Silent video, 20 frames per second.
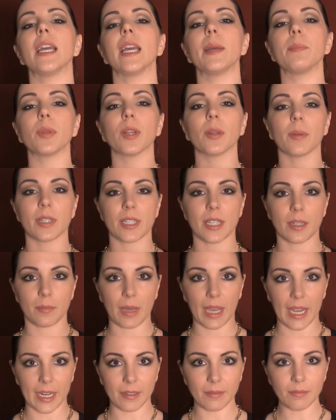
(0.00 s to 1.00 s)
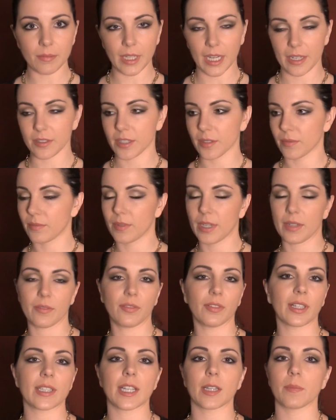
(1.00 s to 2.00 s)
implementing pain, okay, so
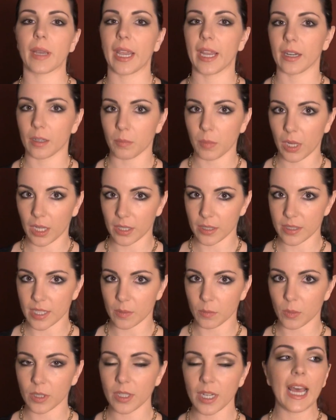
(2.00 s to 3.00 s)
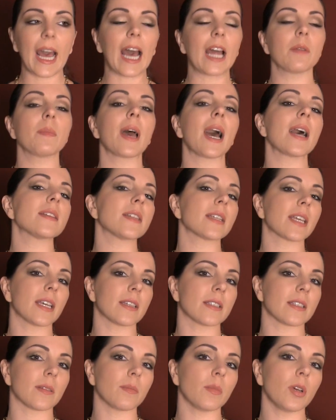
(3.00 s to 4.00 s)
inflicting pain upon someone, and
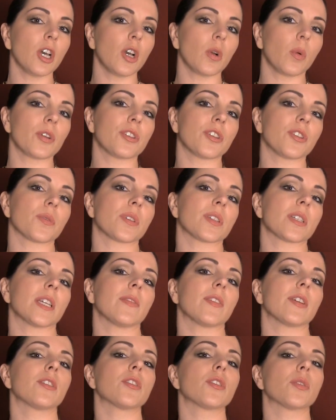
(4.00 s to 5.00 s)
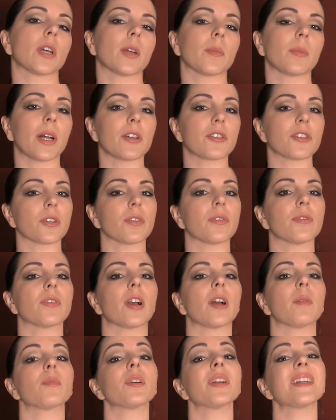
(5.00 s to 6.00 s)
masochism, which is receiving joy or pleasure
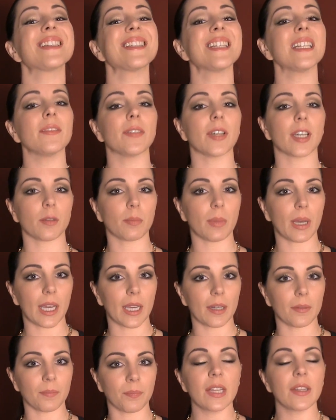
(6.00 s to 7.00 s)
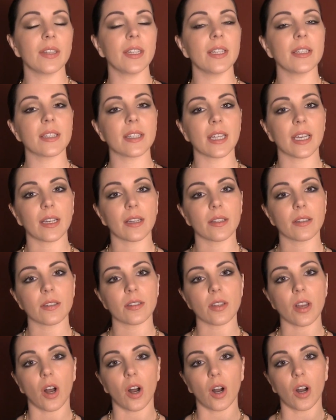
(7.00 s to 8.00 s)
from receiving pain. These things
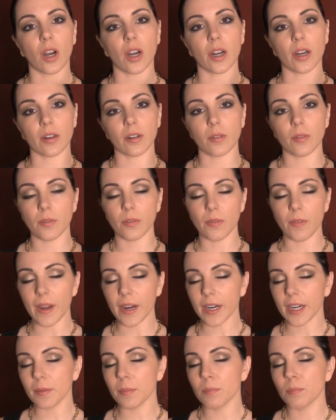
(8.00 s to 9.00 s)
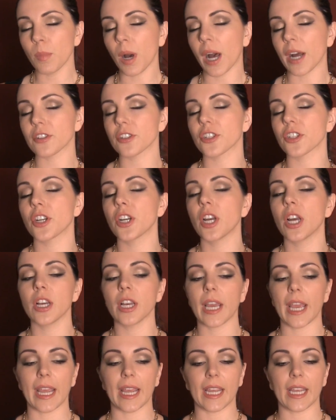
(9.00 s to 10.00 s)
are very much
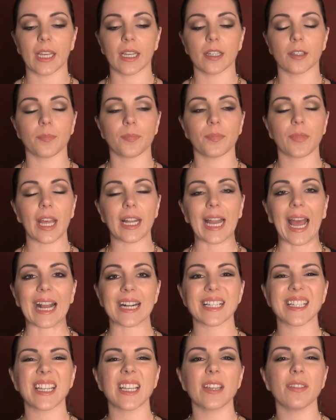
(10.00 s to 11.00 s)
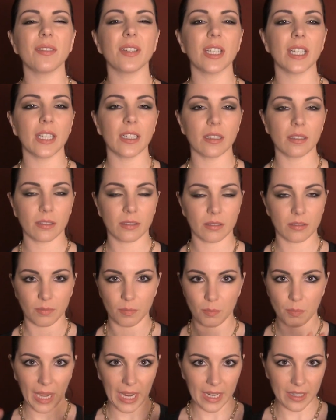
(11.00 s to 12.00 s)
an
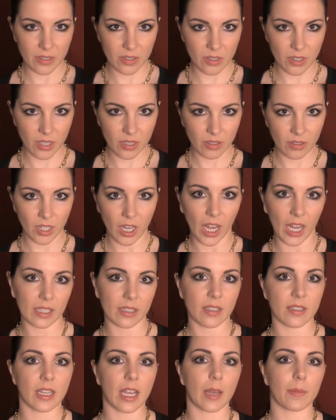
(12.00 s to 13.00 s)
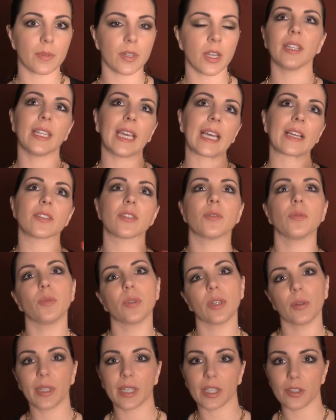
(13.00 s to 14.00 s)
activity-based concept. Yes,
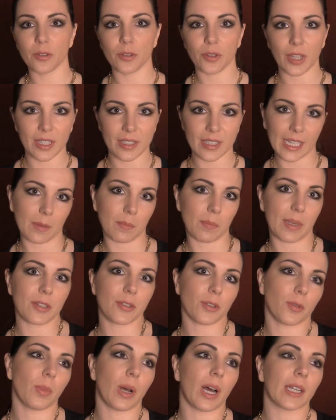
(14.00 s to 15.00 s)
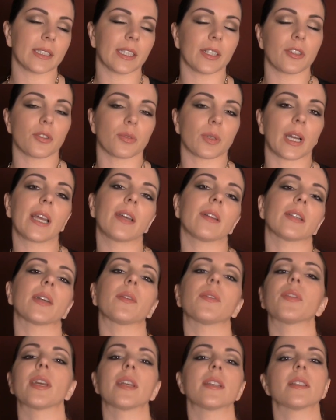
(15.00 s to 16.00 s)
we can do things like mental bondage, right? Like
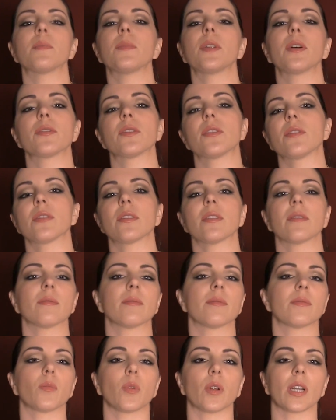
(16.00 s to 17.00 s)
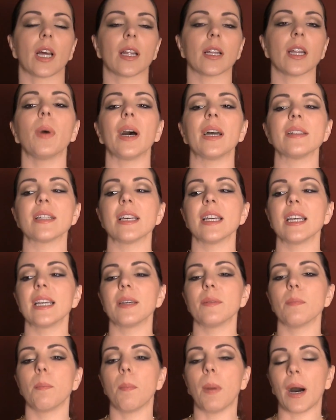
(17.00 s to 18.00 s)
things, hypnosis and whatnot. But
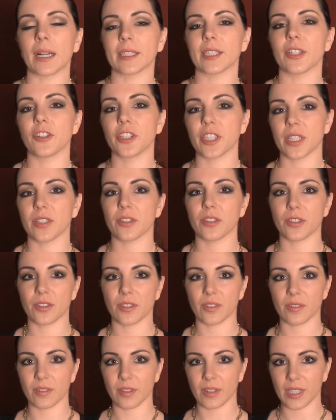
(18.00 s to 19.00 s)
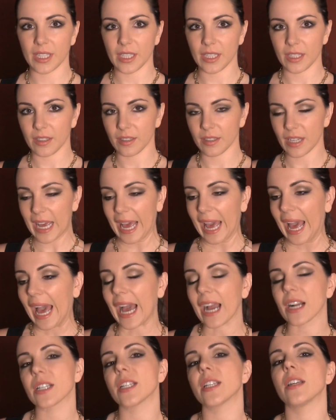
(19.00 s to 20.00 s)
bondage is the
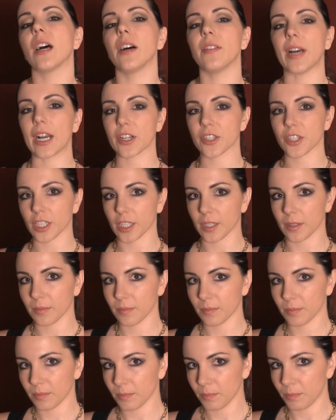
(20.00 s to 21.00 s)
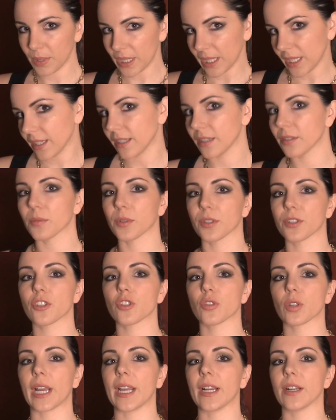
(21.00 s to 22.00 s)
act of actually being
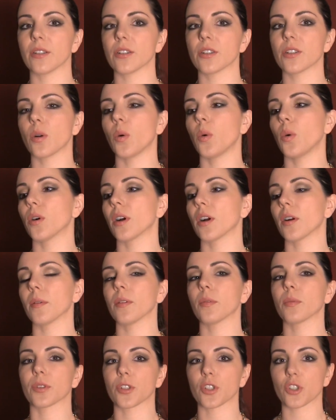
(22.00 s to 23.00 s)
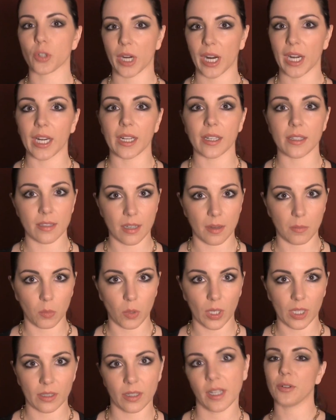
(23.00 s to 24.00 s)
restrained or restraining
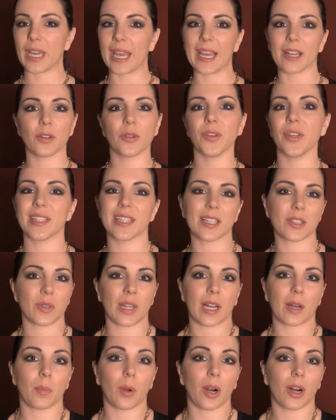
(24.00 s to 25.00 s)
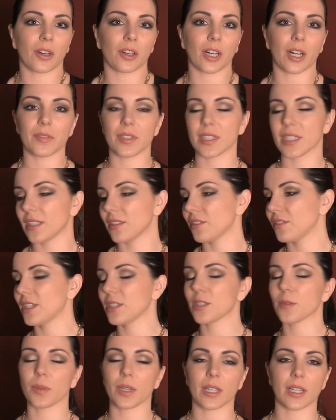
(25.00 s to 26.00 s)
someone. You can't do these things without a partner, obviously. So
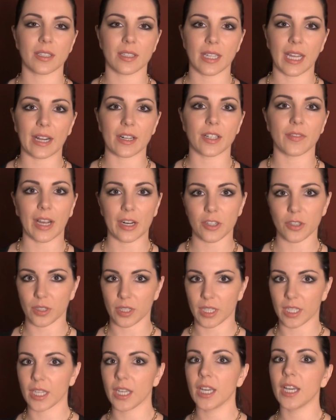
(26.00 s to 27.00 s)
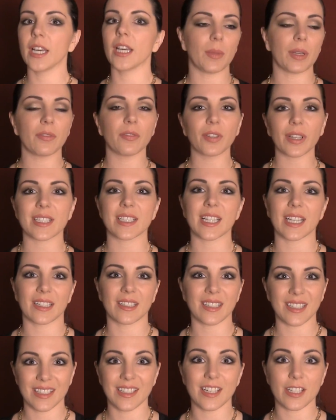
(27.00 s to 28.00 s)
discipline is the act of actually
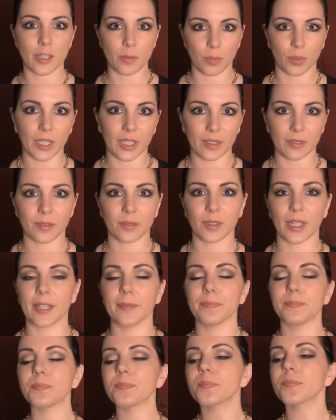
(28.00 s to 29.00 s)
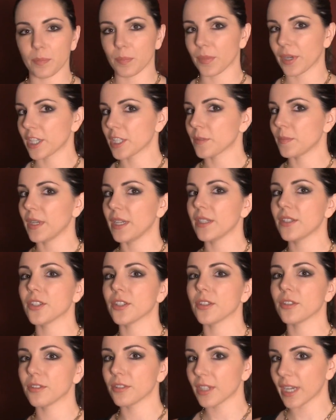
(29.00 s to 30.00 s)
inflicting discipline, right? That brings me
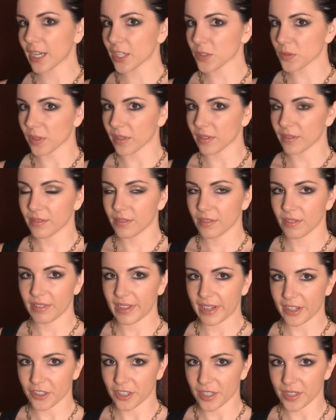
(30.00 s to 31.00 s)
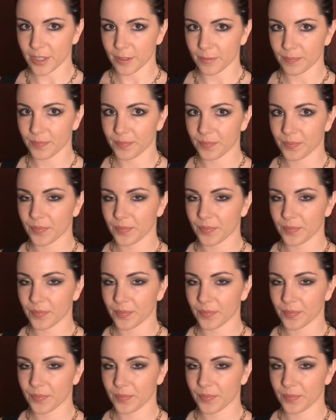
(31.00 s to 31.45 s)
to the next one, fetishism.